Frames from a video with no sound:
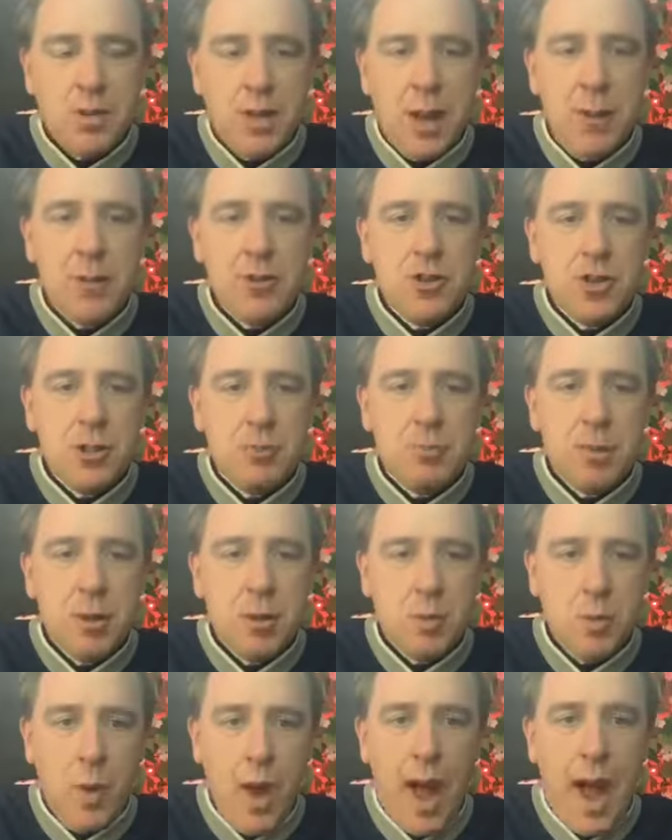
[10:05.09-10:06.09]
They would just be
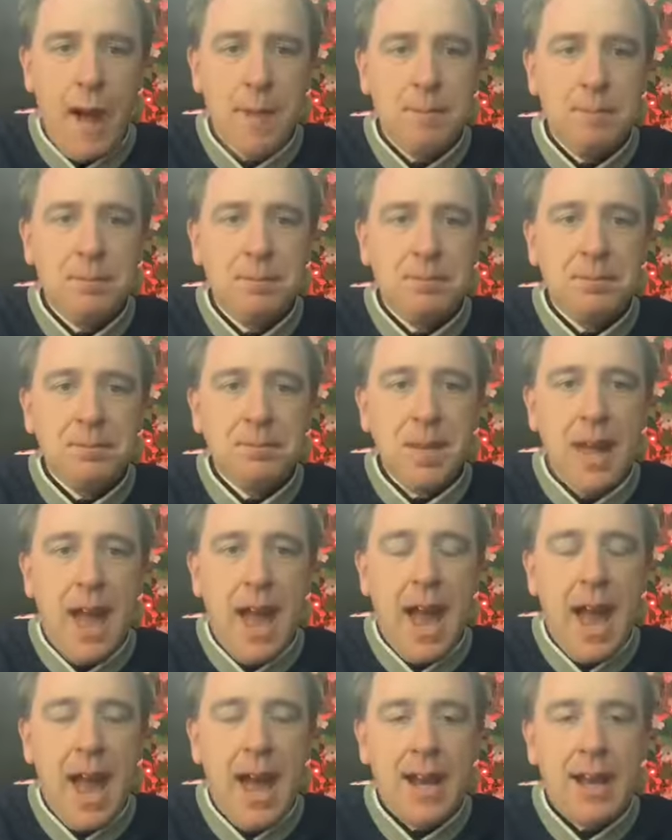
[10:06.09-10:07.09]
wet
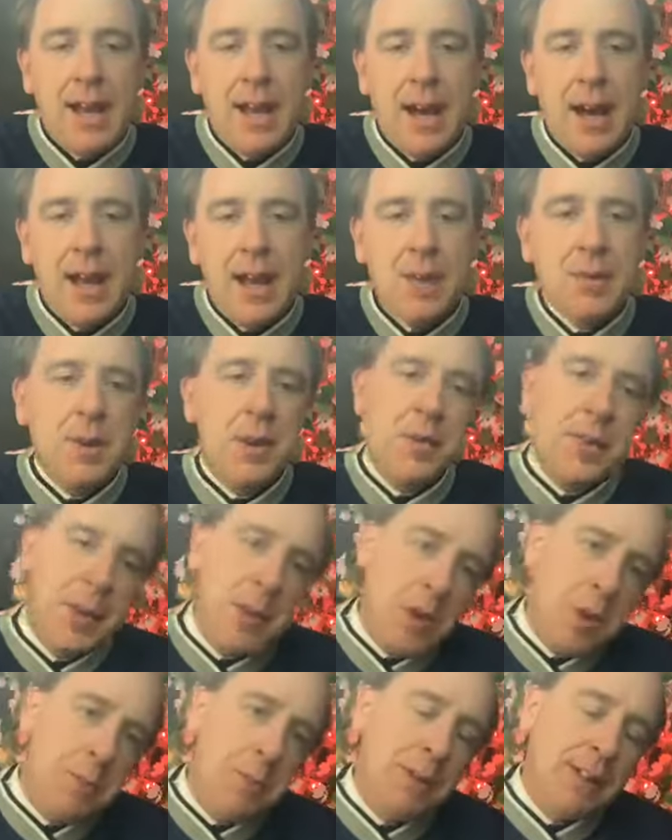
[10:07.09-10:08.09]
and uh, even if it
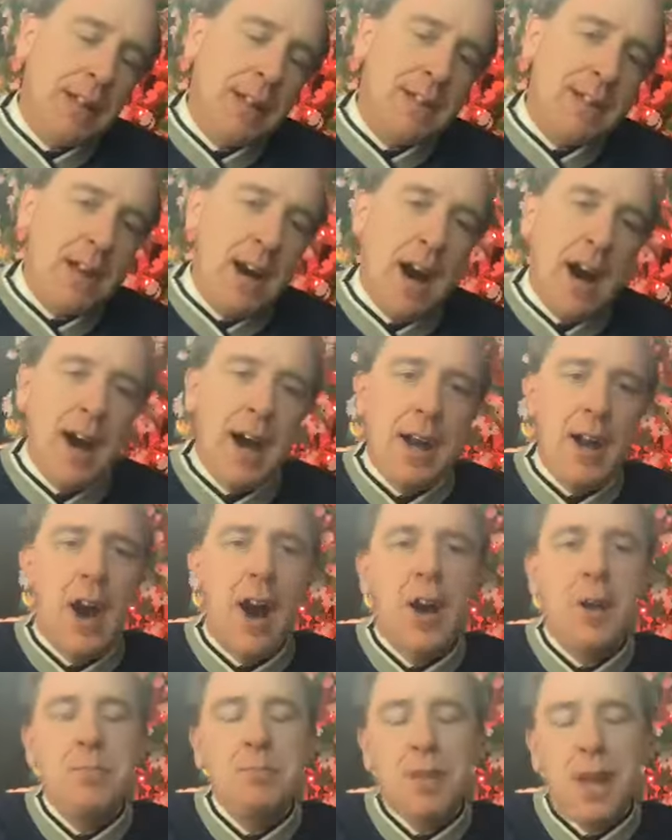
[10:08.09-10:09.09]
accumulates on
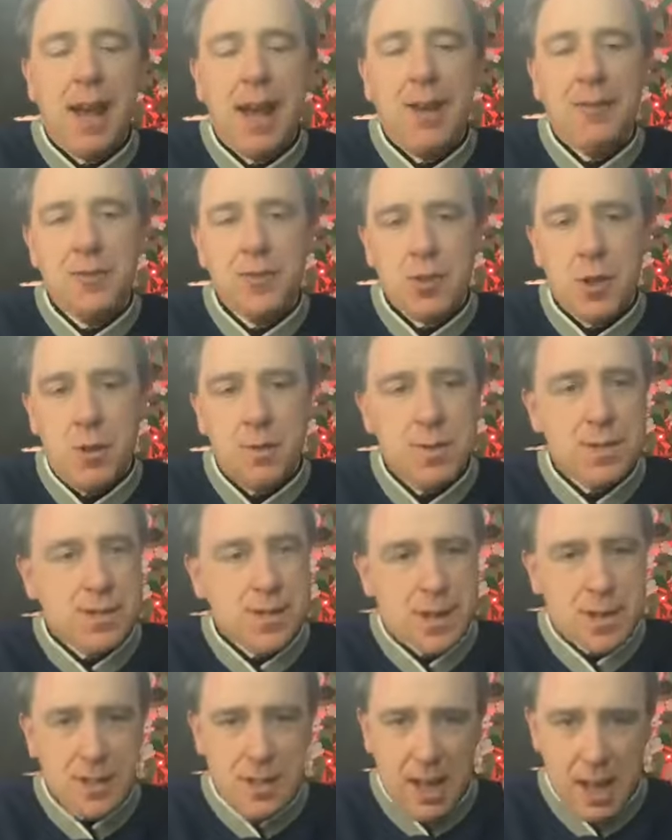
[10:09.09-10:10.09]
unpaved surfaces,